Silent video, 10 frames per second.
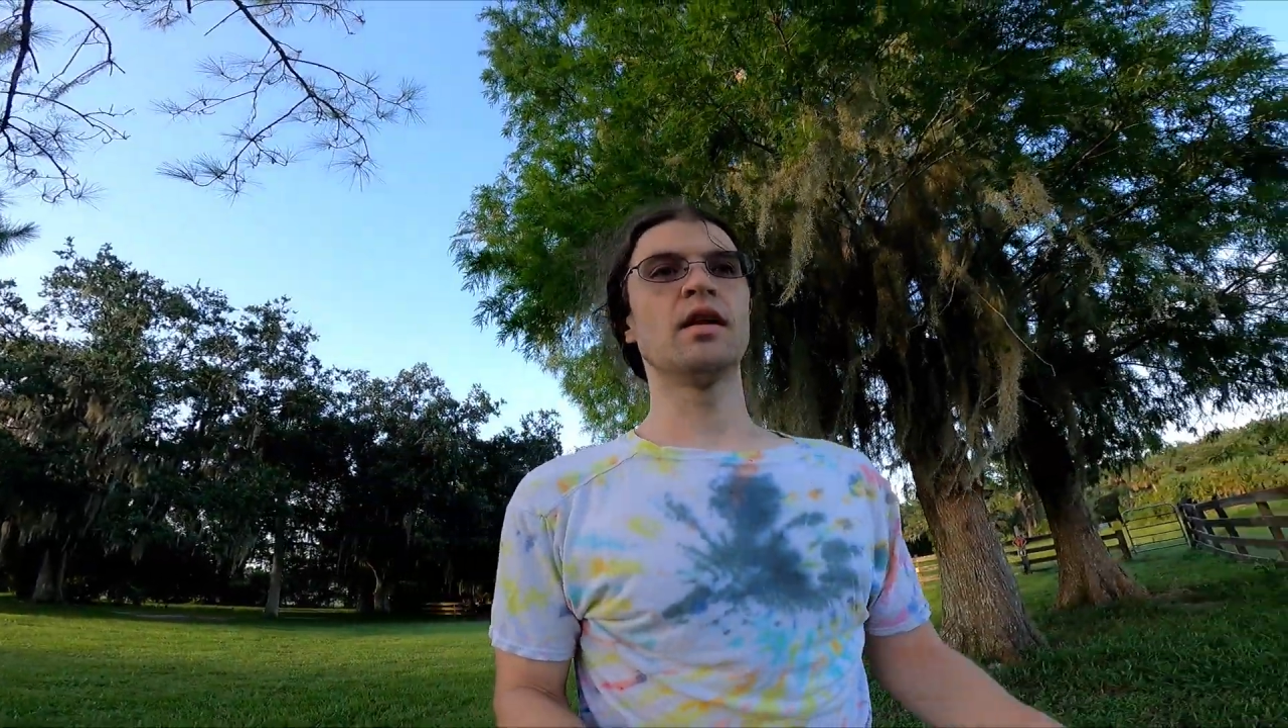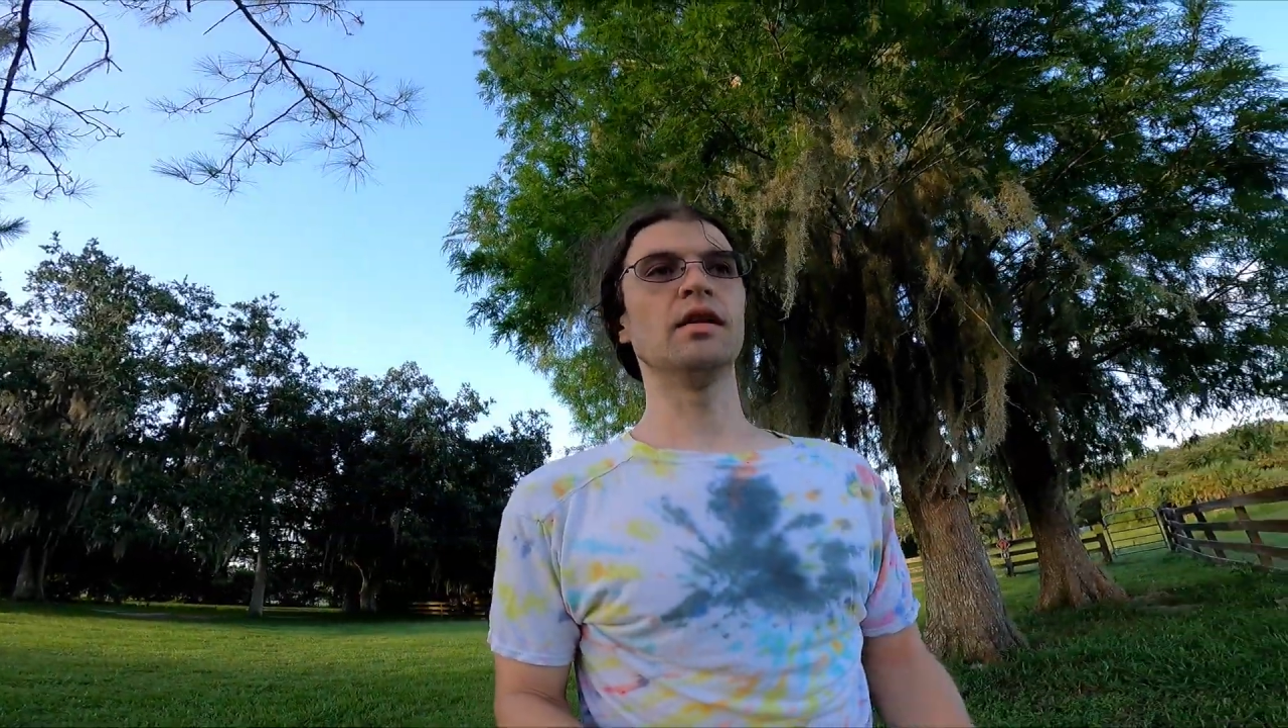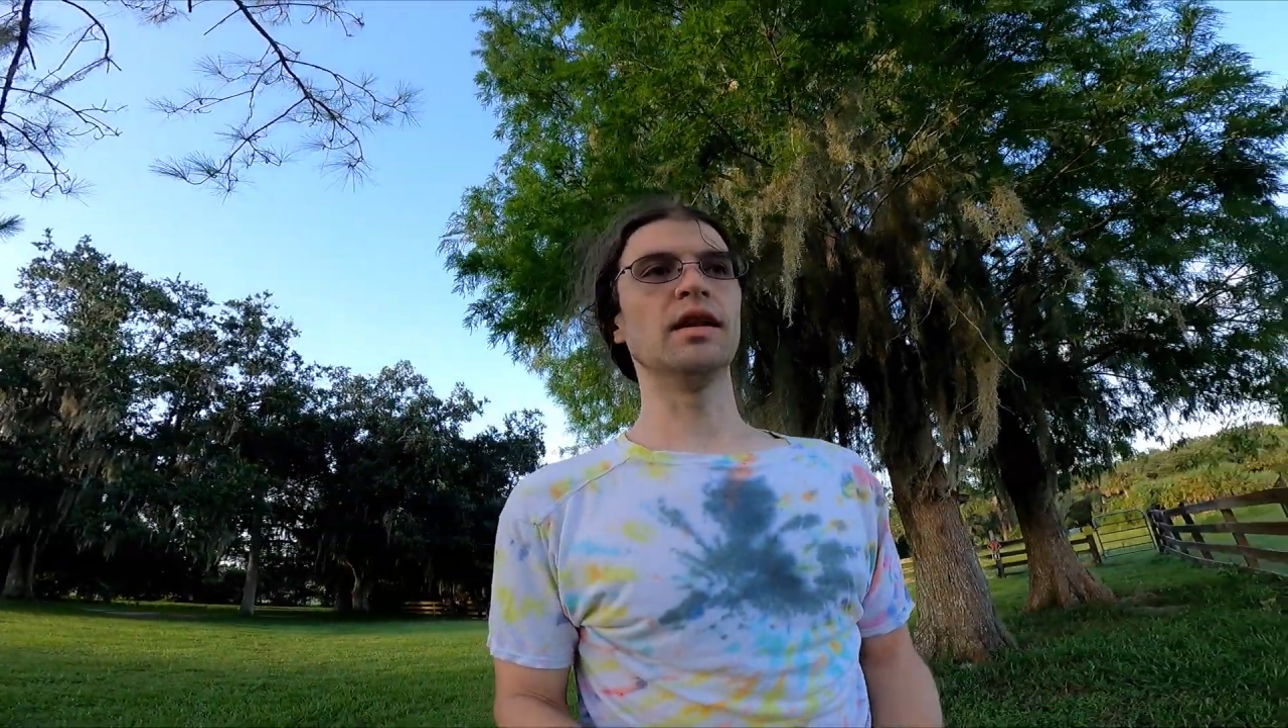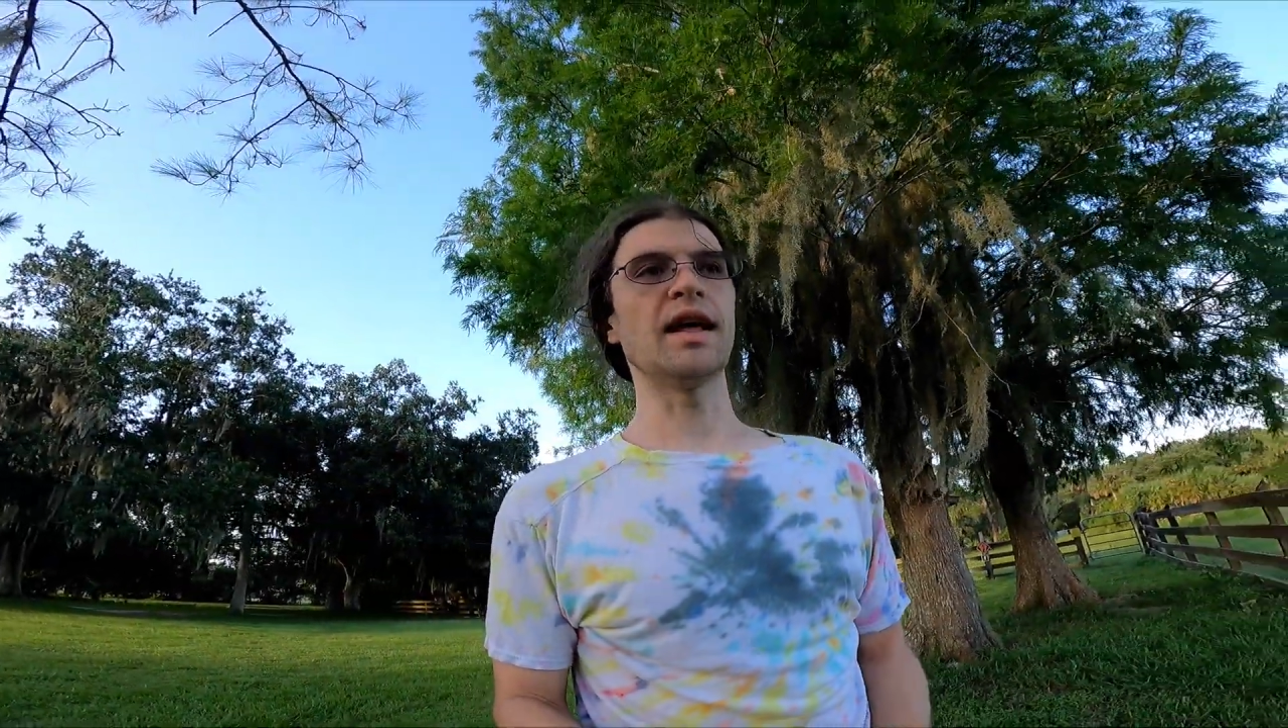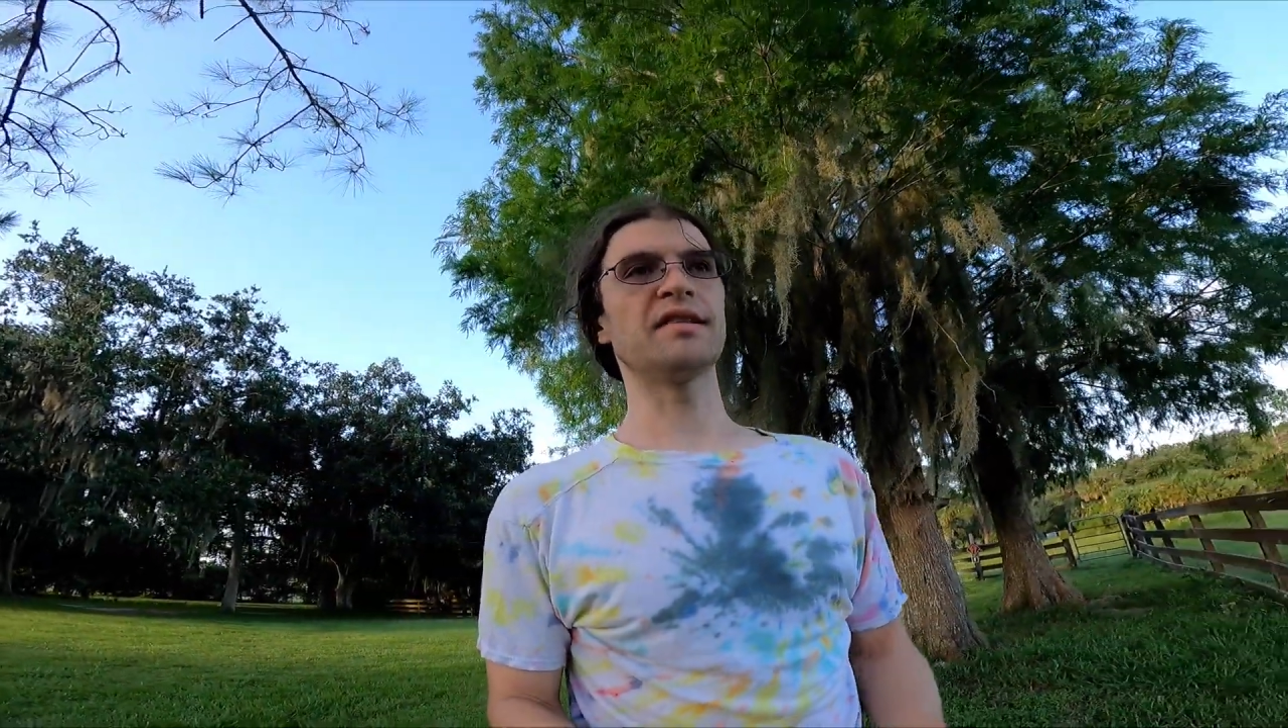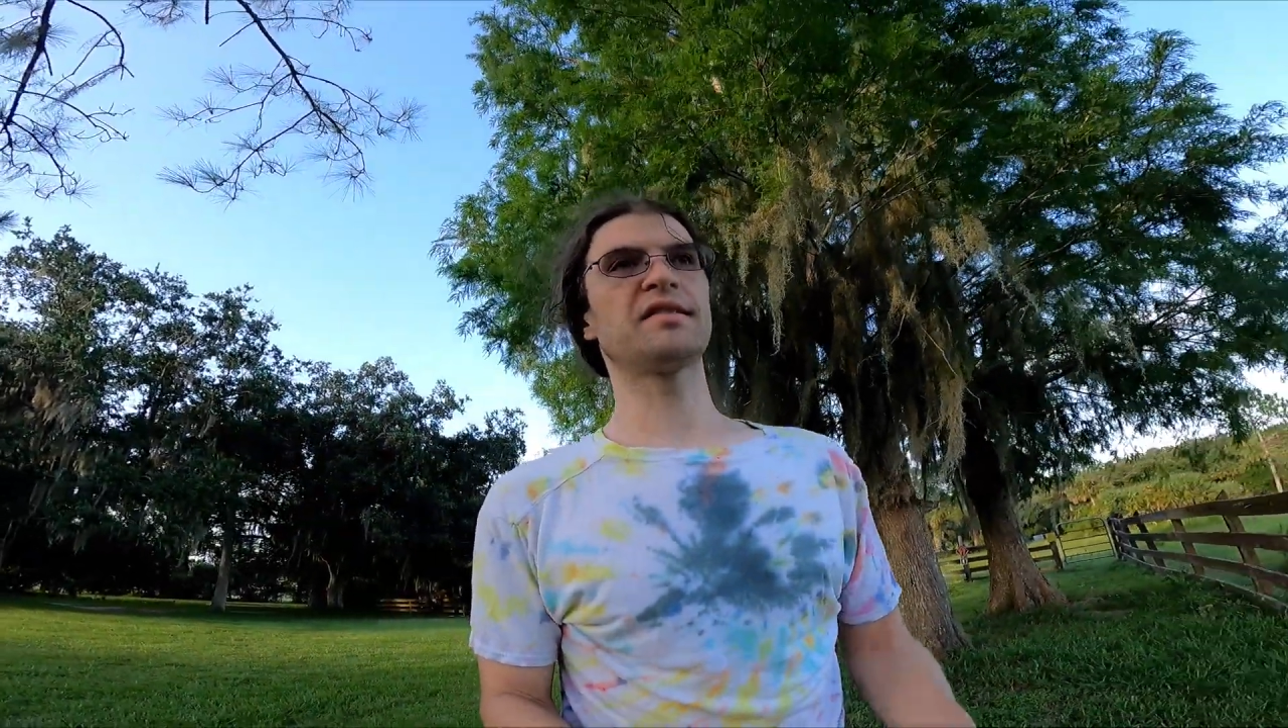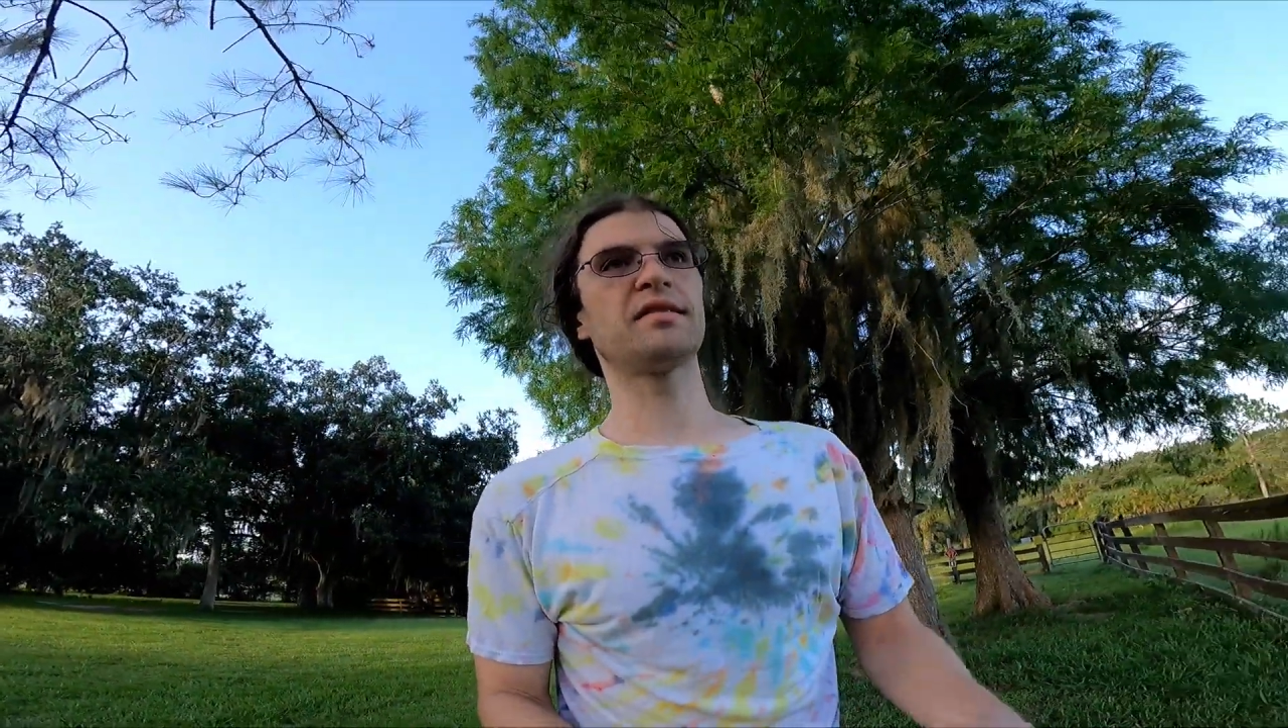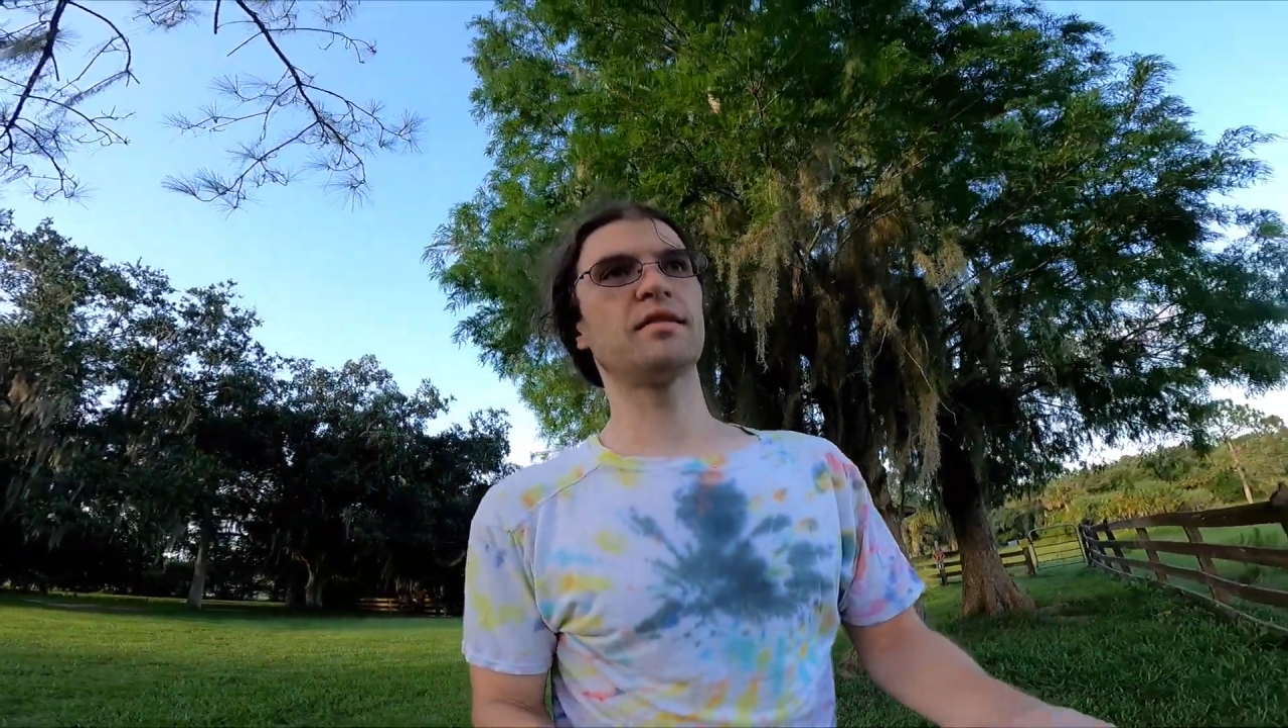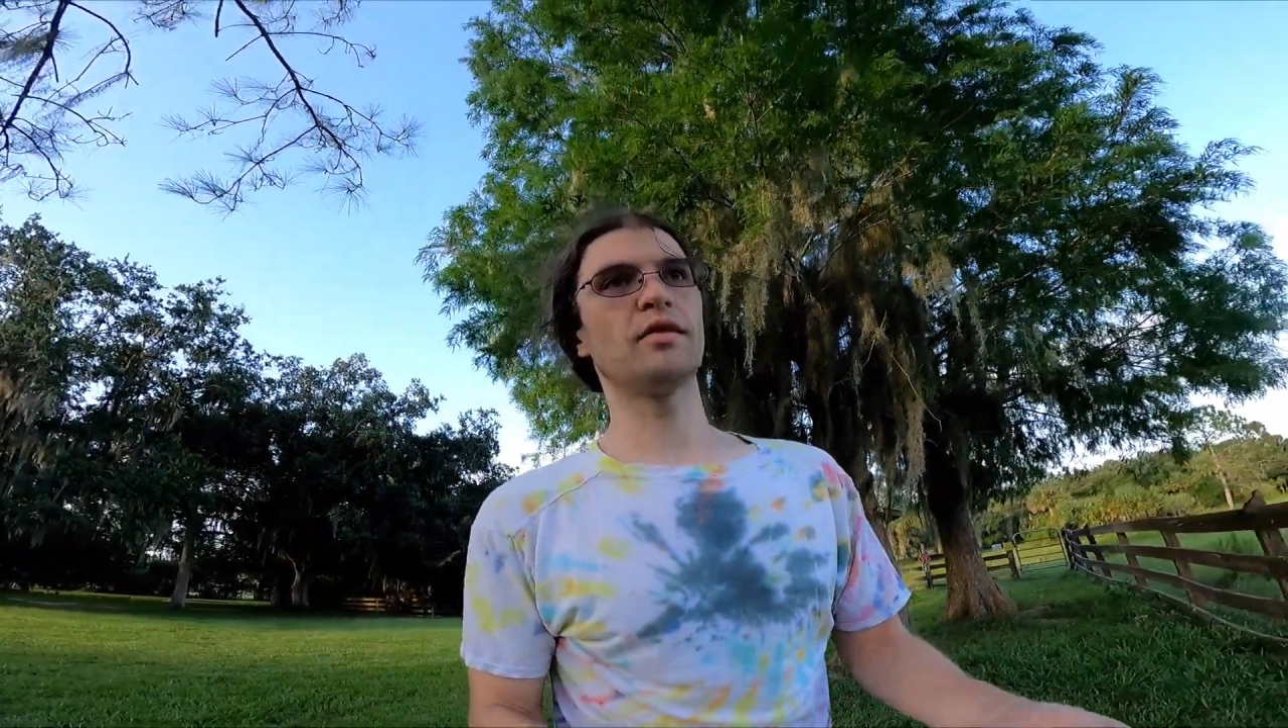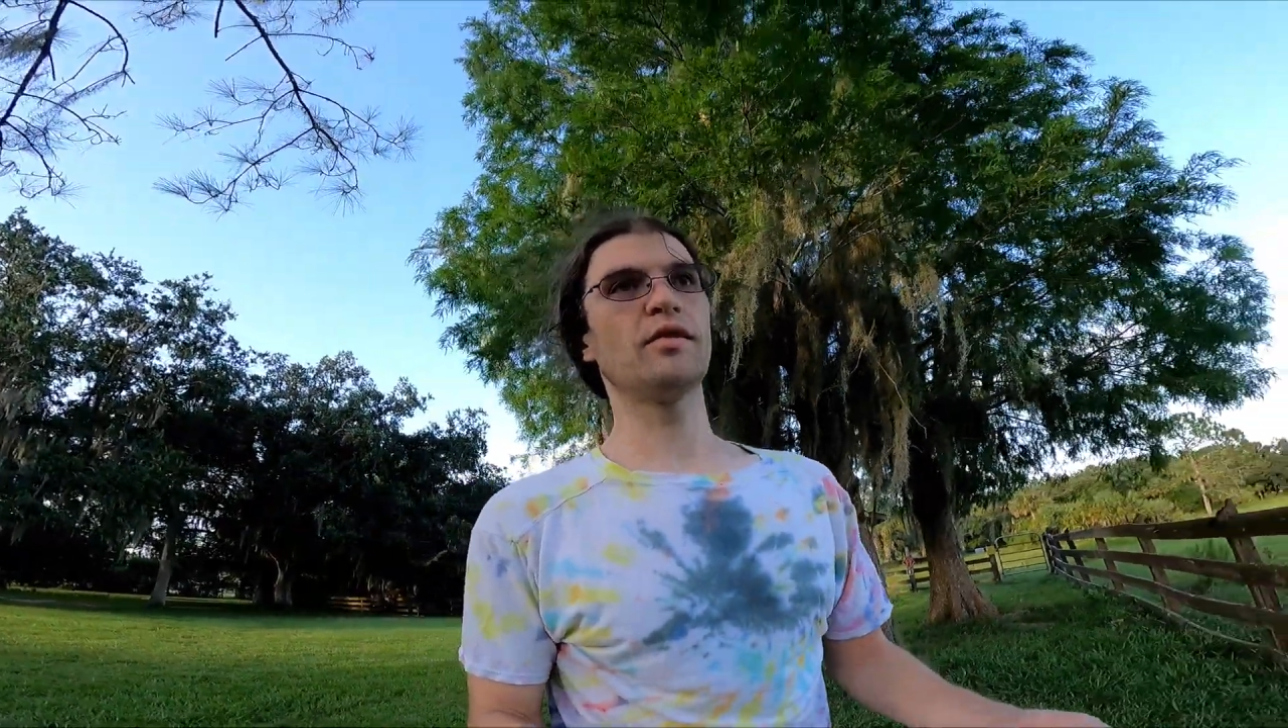less